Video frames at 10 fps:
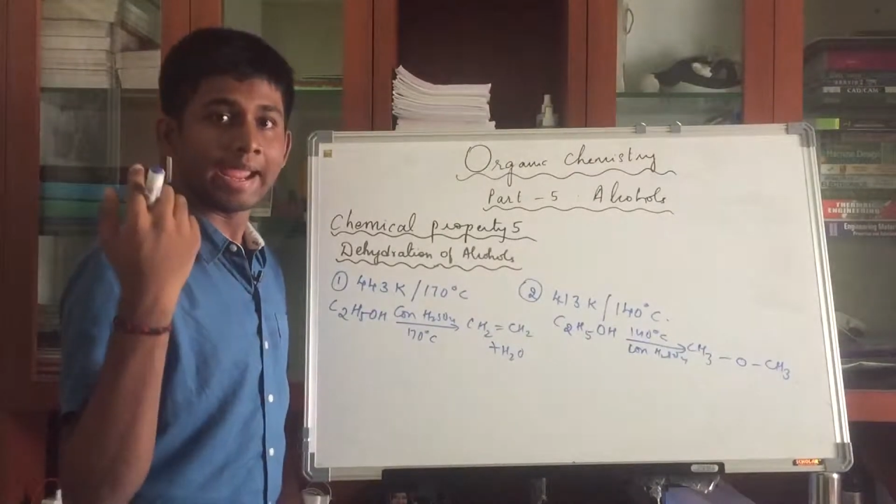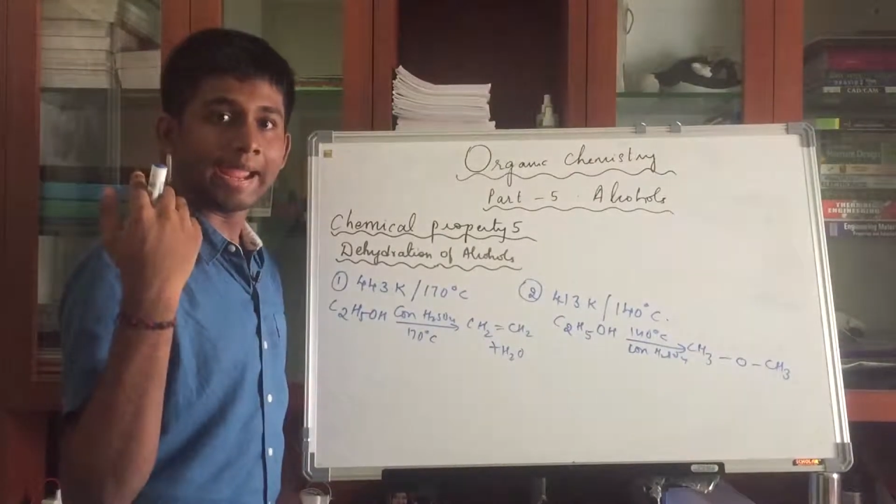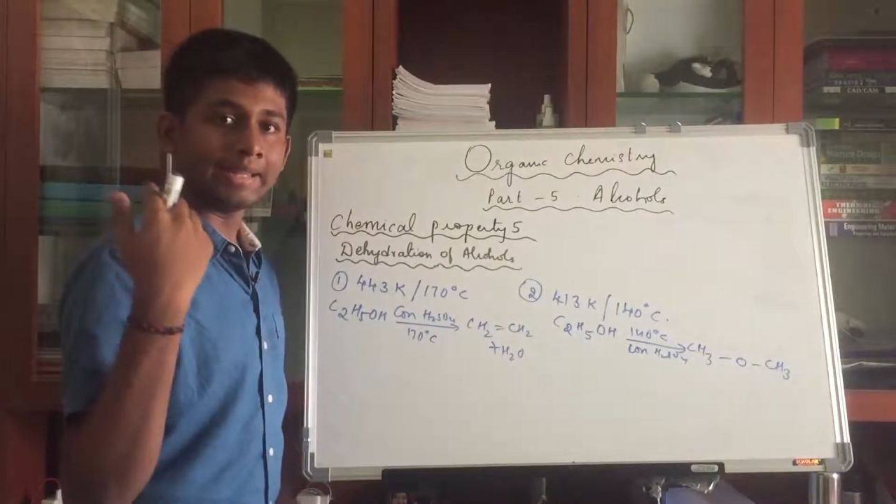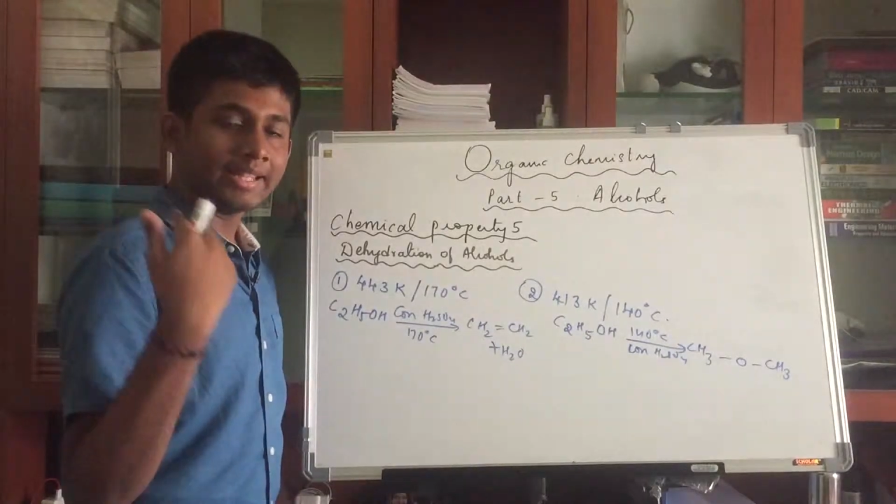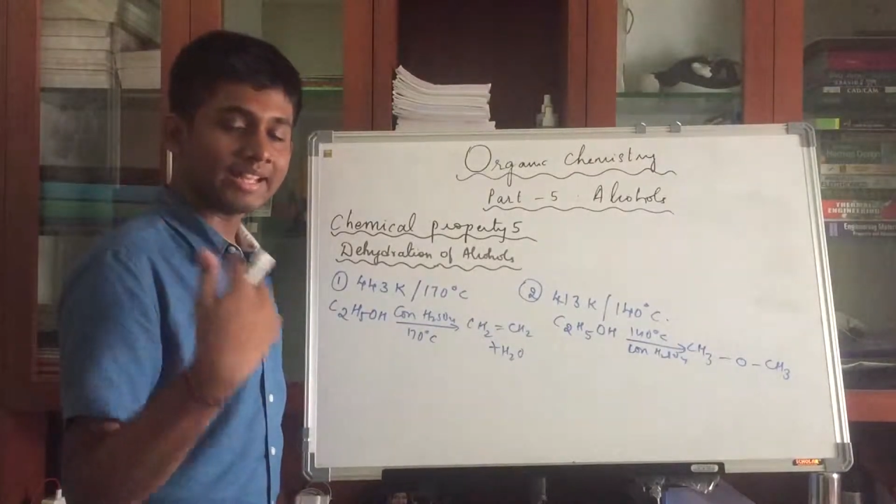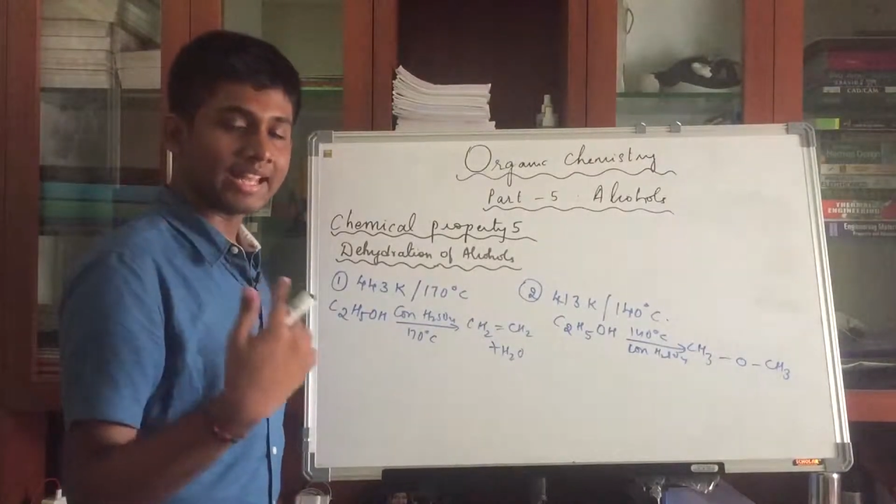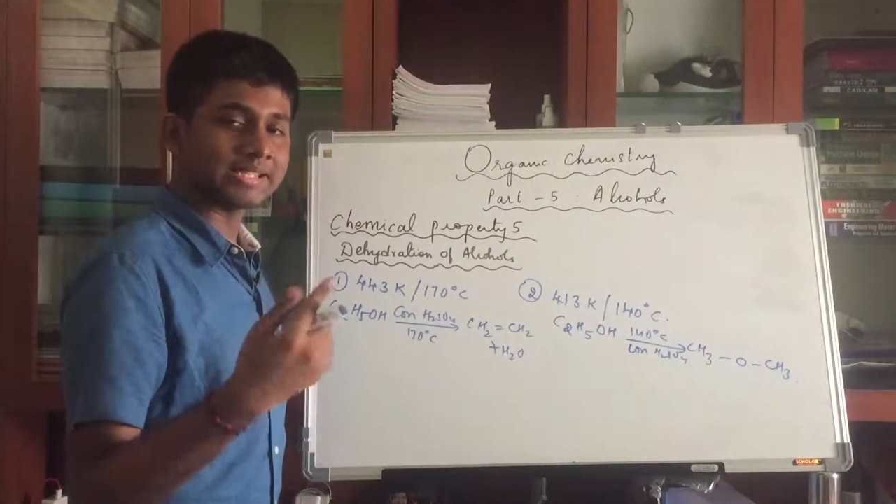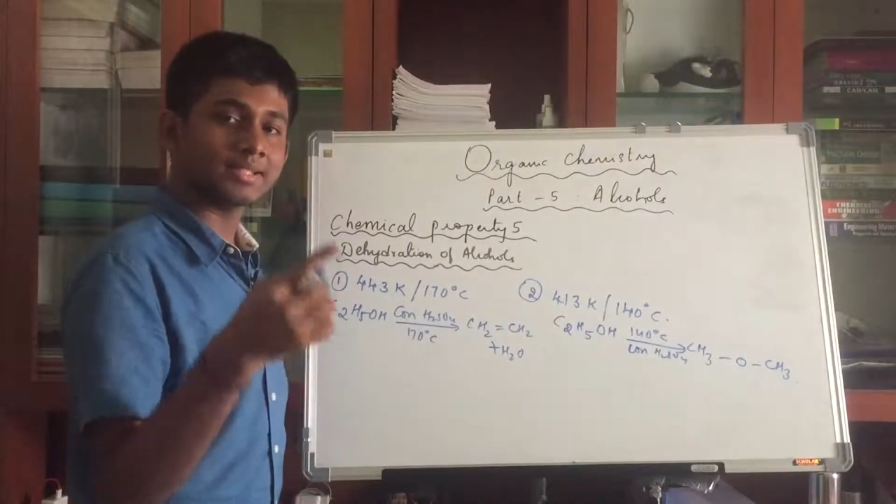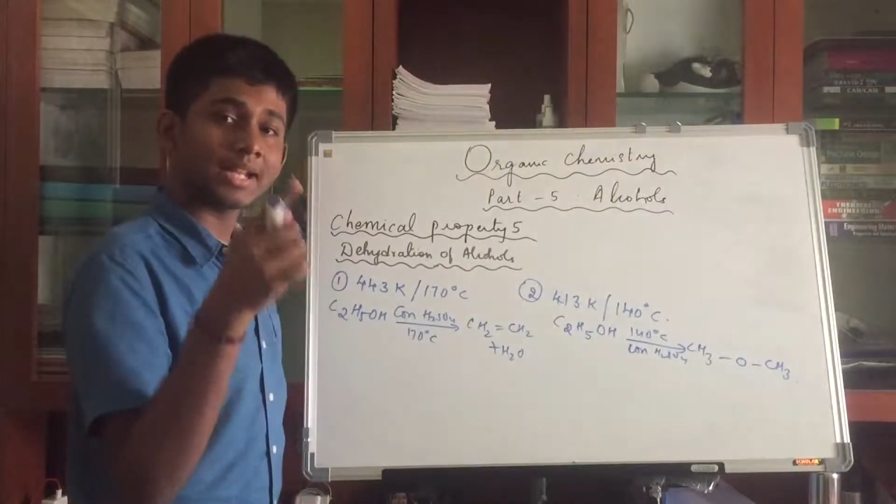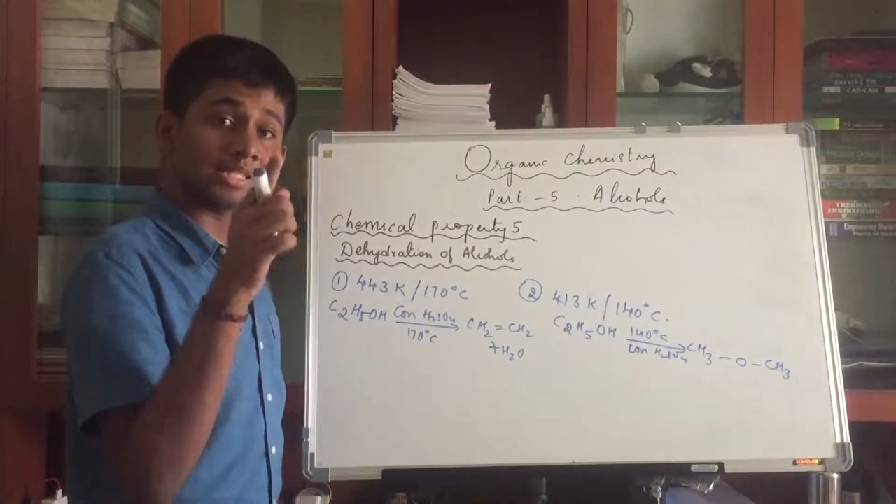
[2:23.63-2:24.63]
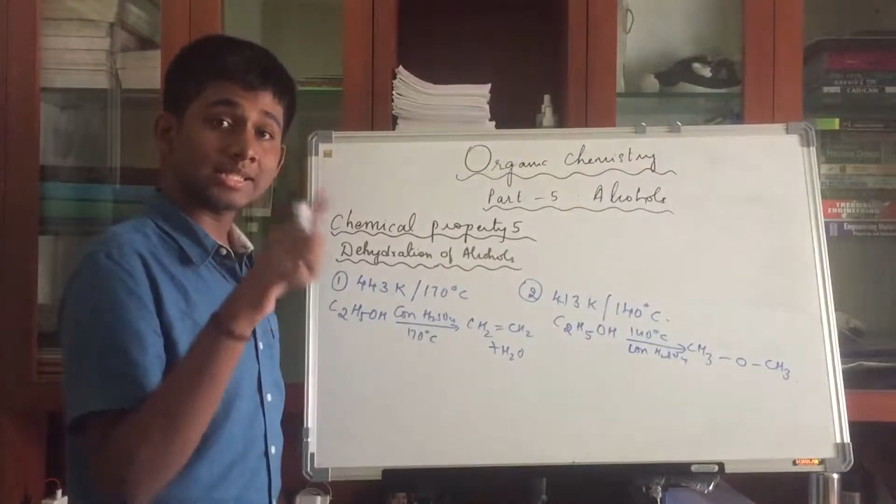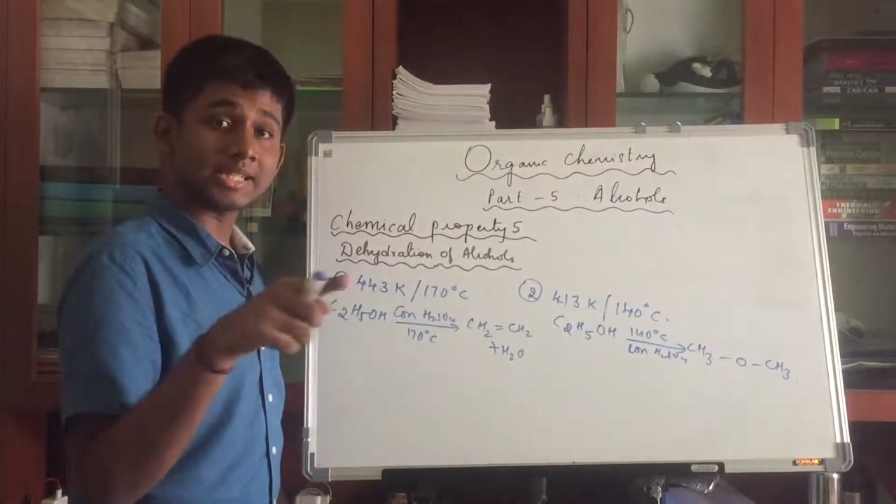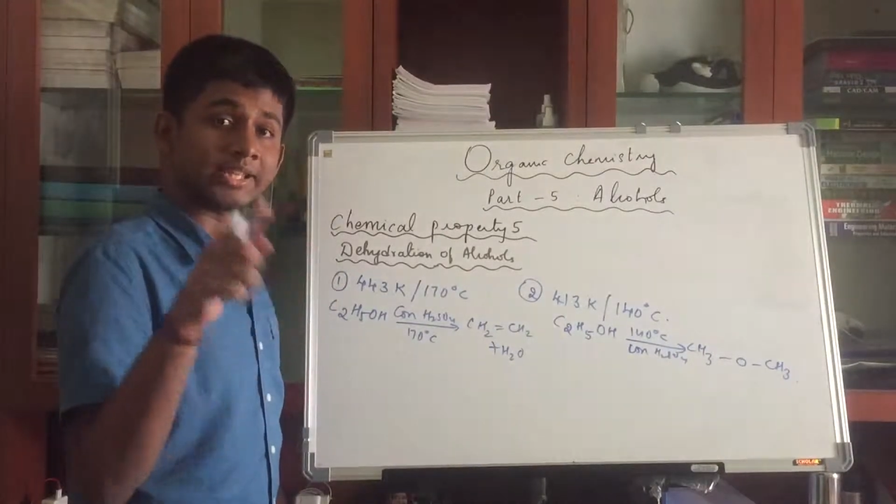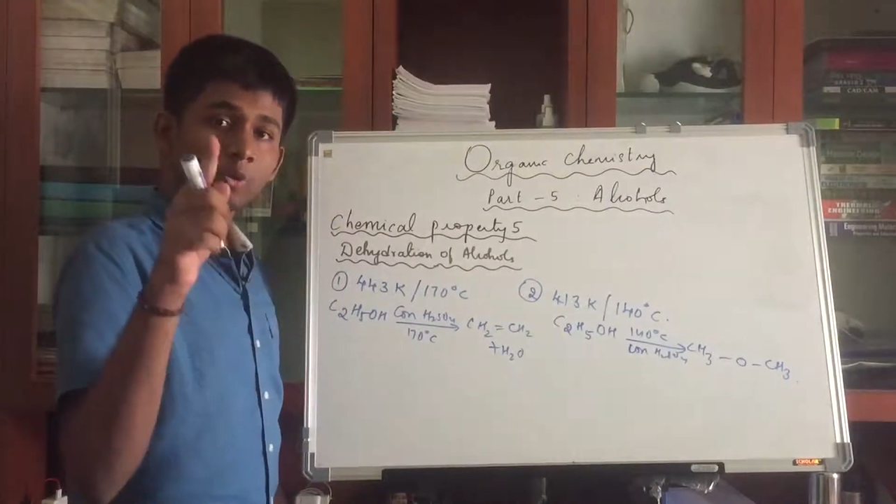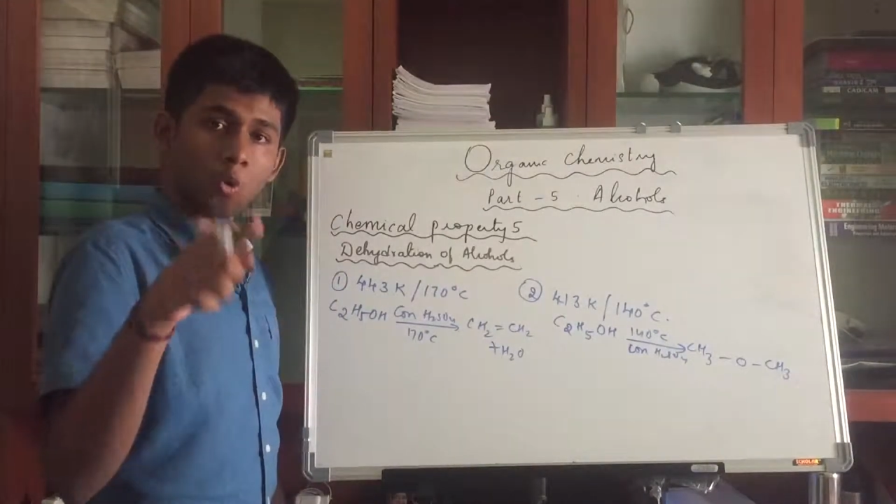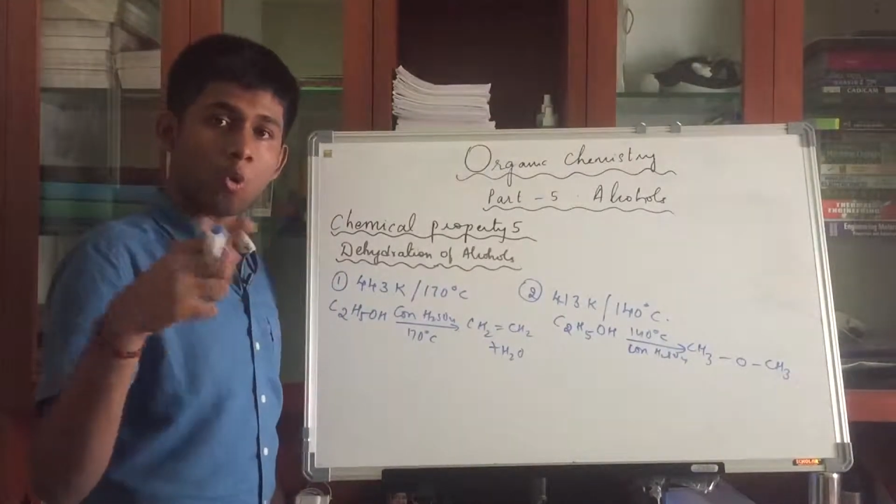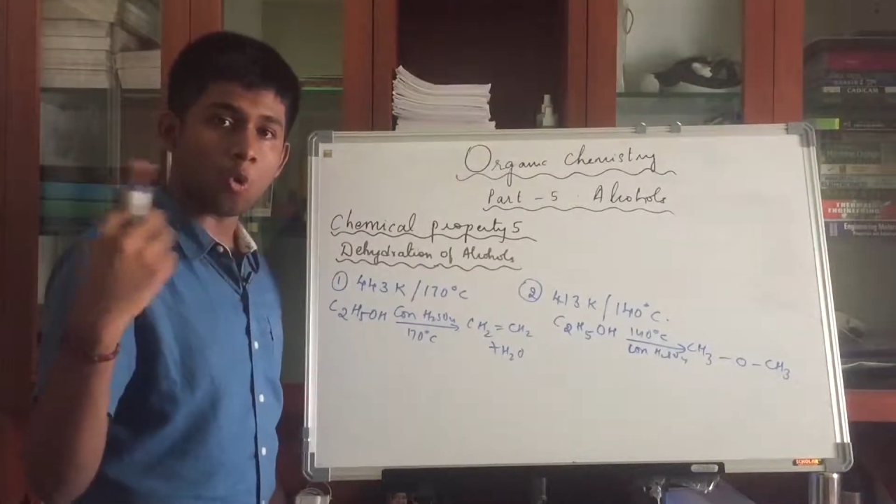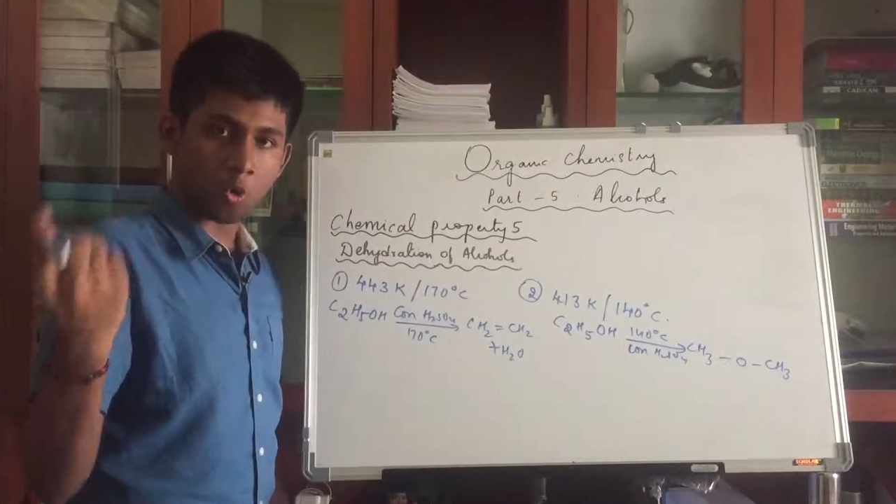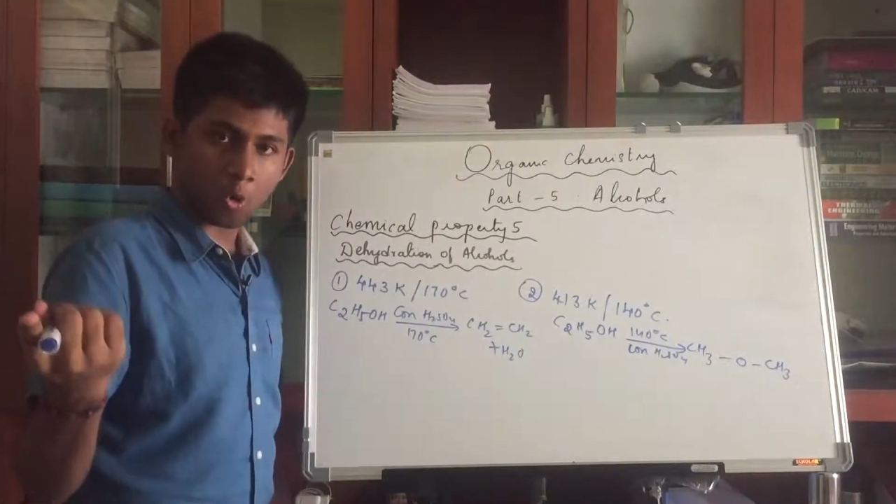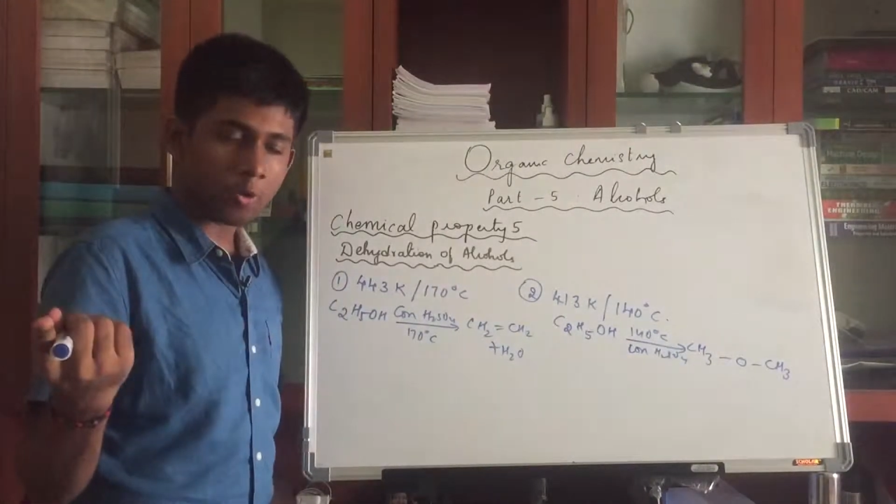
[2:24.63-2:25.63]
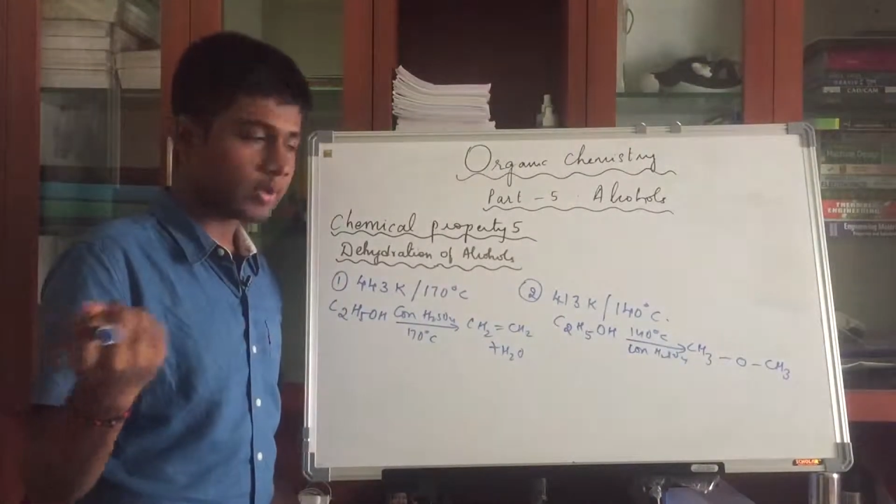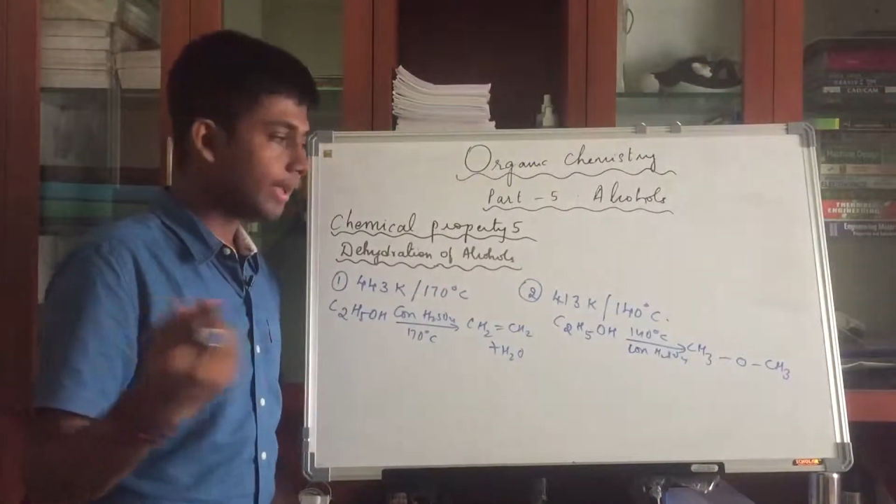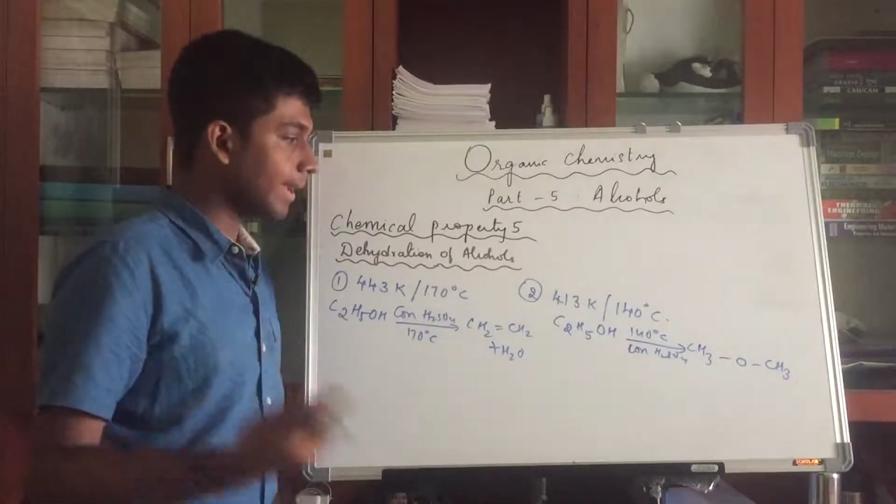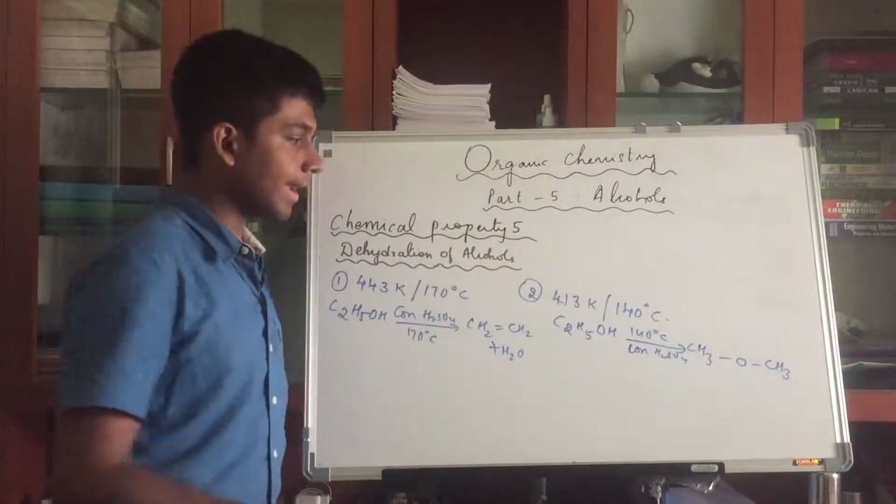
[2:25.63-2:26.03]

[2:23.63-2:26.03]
and then an ester has COO,